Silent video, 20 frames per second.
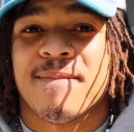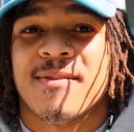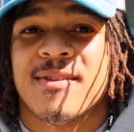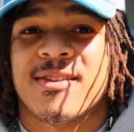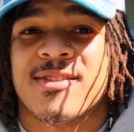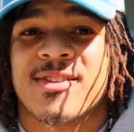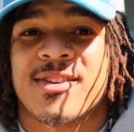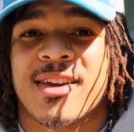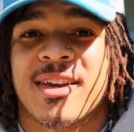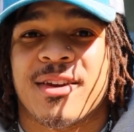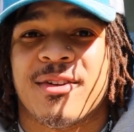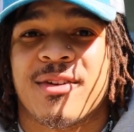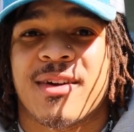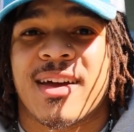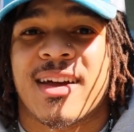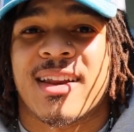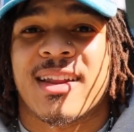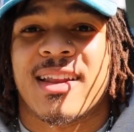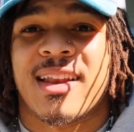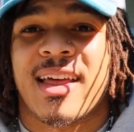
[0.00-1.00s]
this channel
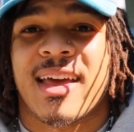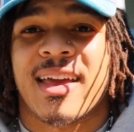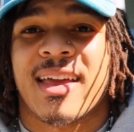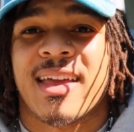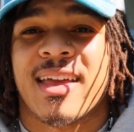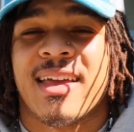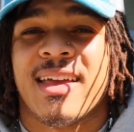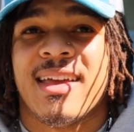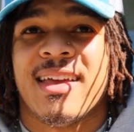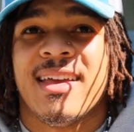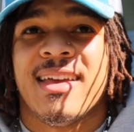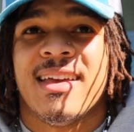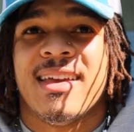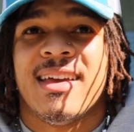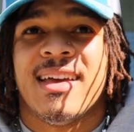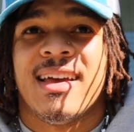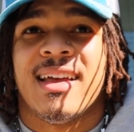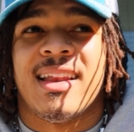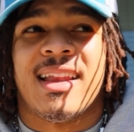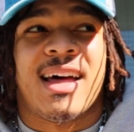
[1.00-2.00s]
kind of, like,
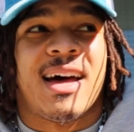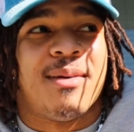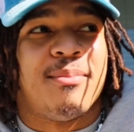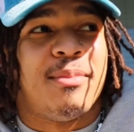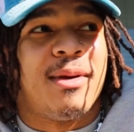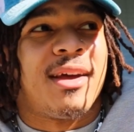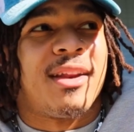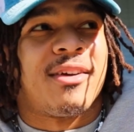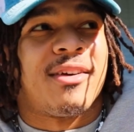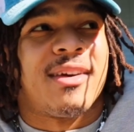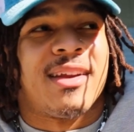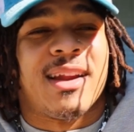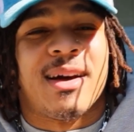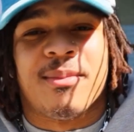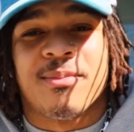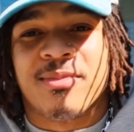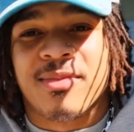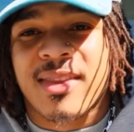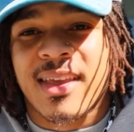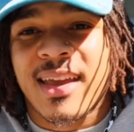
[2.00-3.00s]
a lot better. And
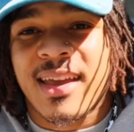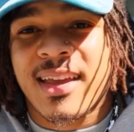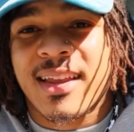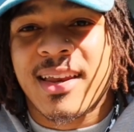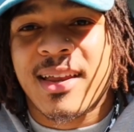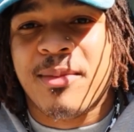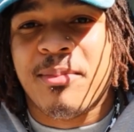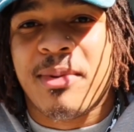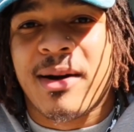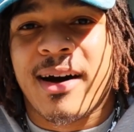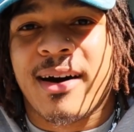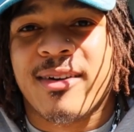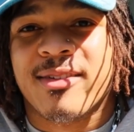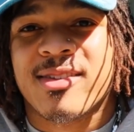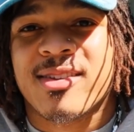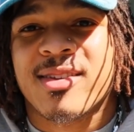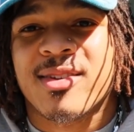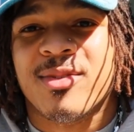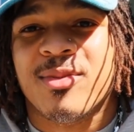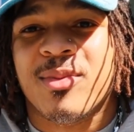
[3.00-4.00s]
I'm thinking
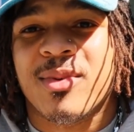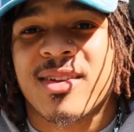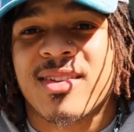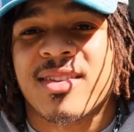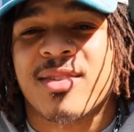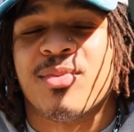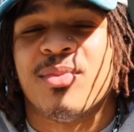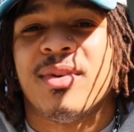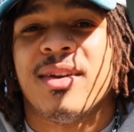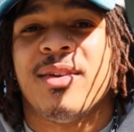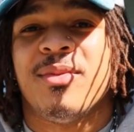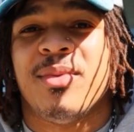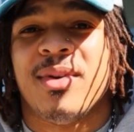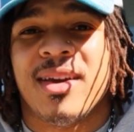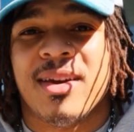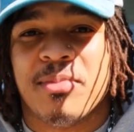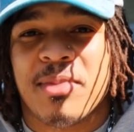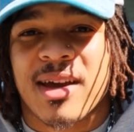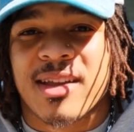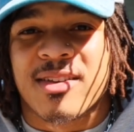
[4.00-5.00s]
about, once we
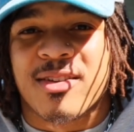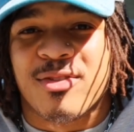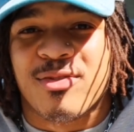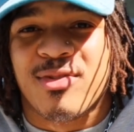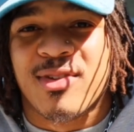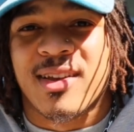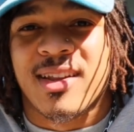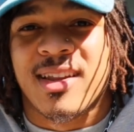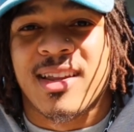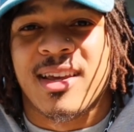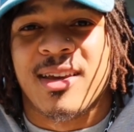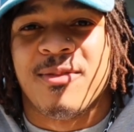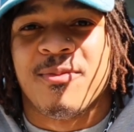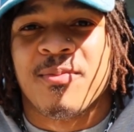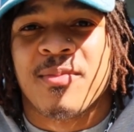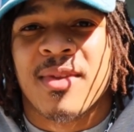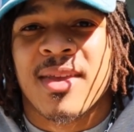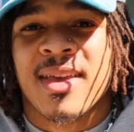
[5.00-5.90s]
get back to Philly,